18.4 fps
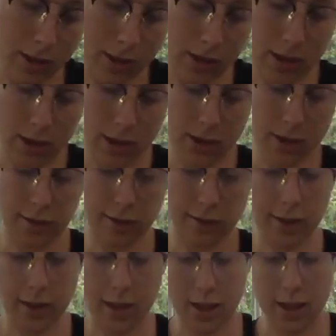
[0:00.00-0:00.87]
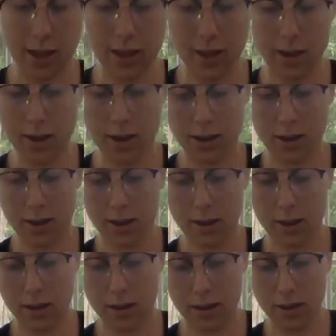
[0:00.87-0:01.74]
inside.
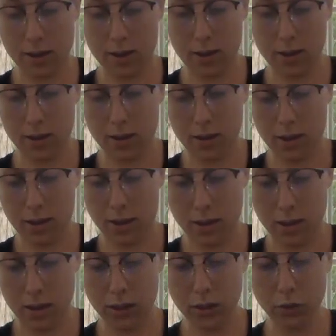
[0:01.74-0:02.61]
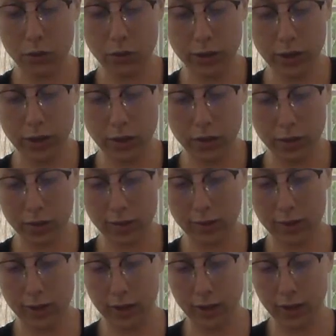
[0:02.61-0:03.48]
I'll use another
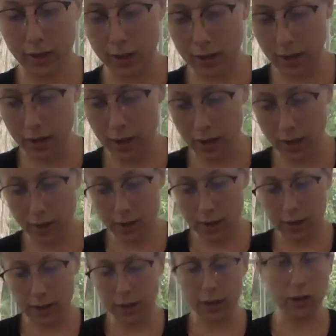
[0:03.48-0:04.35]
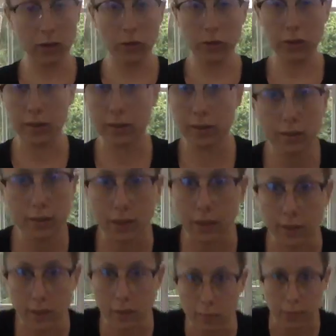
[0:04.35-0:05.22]
sticker here. And I know this
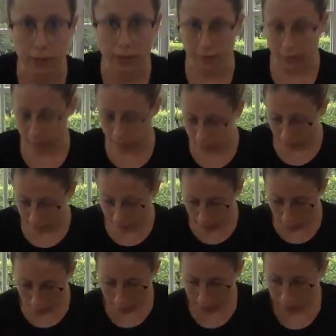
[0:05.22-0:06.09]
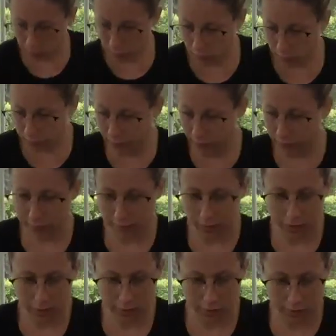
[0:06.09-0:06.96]
doesn't make sense right now, but it will make
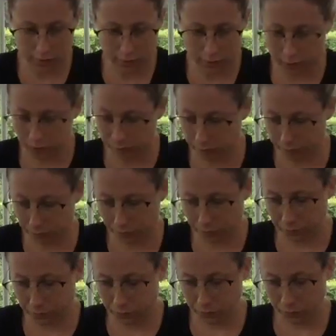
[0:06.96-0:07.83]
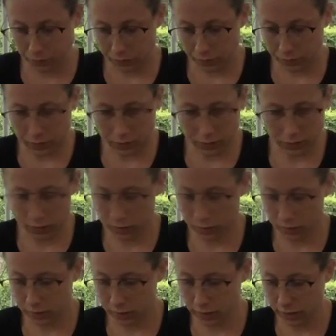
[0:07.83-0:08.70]
sense.
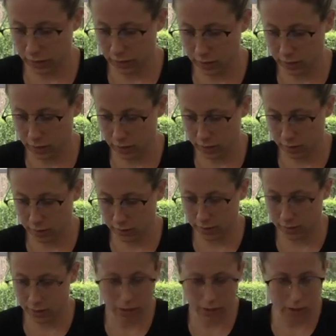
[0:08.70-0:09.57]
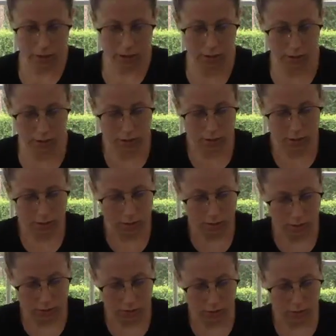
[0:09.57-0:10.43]
Take another sticker
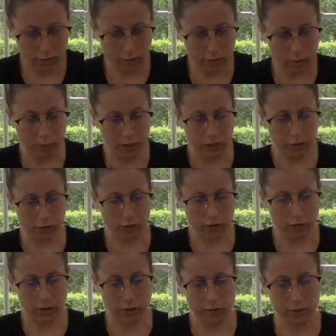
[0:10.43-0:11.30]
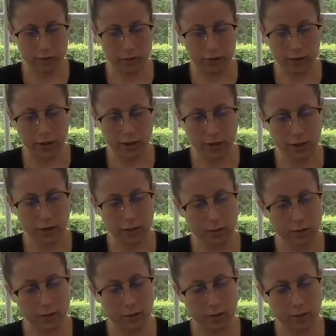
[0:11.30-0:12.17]
just to make sure that it
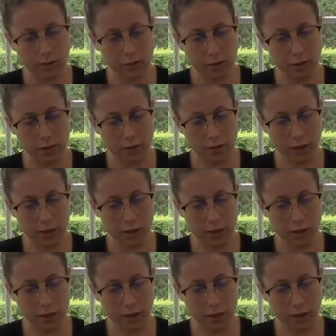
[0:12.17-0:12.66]
stays right there.